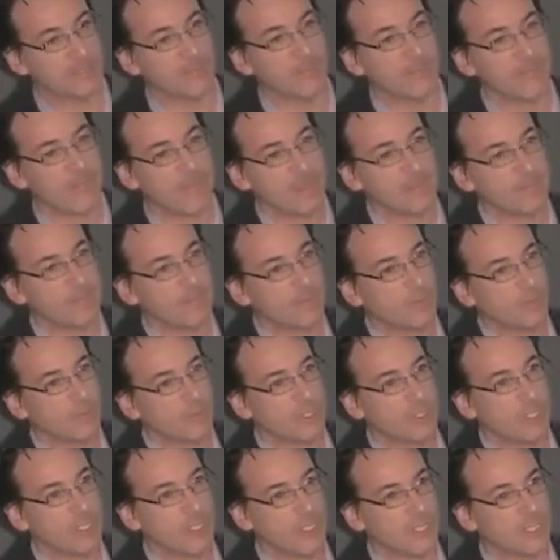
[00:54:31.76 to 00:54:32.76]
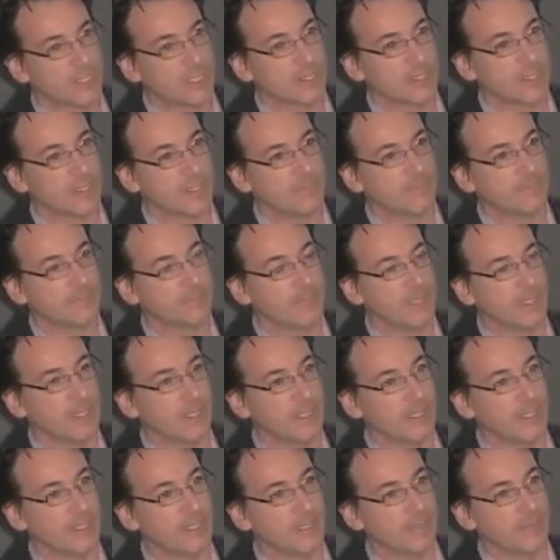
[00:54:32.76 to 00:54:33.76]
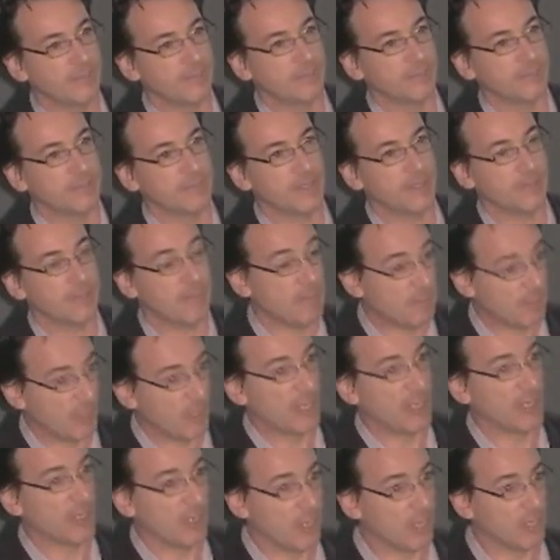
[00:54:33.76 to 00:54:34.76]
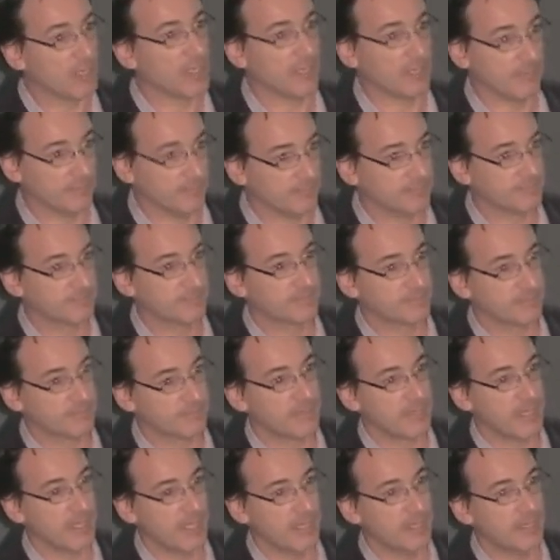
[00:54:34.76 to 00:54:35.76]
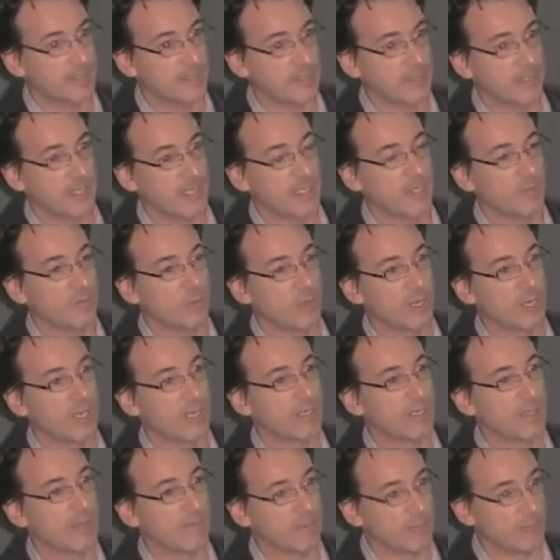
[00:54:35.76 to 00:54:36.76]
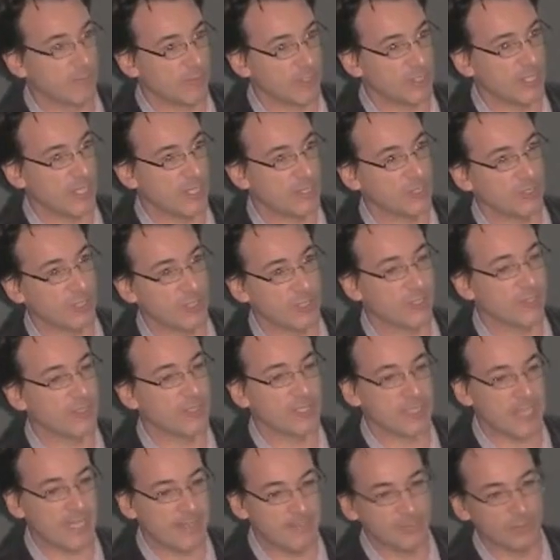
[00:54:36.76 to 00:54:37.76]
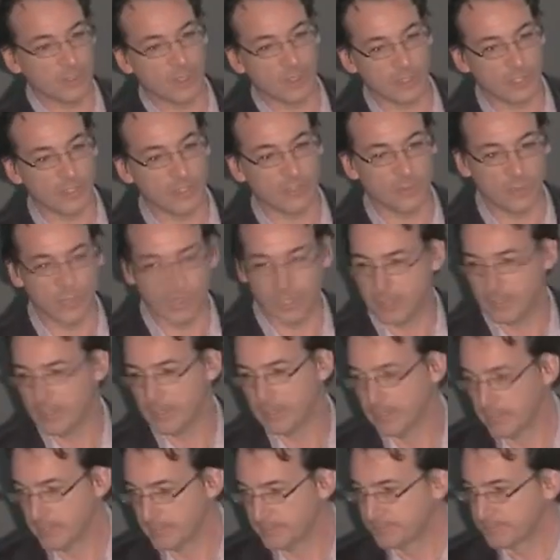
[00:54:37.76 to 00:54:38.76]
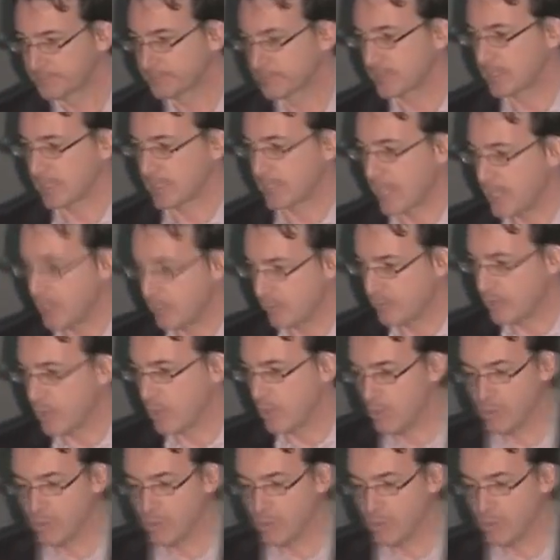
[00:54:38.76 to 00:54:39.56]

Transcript: side of this business, which is people are lonely, and they want to have a conversation. It's not the same talking